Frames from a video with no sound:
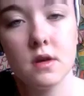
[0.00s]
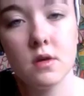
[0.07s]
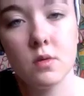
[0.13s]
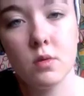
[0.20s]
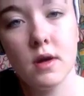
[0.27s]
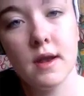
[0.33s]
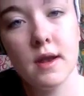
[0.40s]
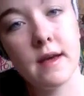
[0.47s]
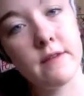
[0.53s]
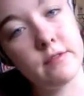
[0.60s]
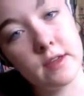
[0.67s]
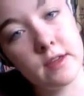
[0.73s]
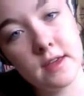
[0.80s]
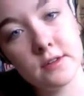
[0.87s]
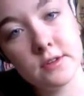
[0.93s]
What have
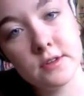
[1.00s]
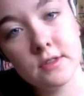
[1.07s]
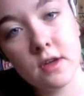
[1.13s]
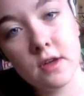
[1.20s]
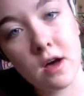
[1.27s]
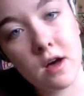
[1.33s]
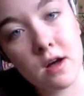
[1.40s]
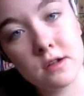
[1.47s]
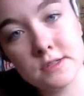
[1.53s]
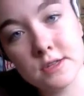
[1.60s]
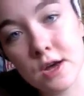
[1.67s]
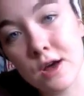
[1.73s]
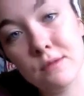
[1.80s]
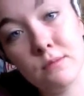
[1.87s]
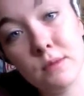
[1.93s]
the kids in the hall
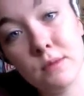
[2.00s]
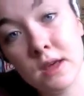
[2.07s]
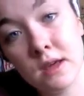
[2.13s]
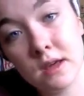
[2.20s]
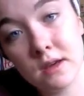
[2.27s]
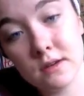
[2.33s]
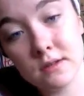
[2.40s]
taught me?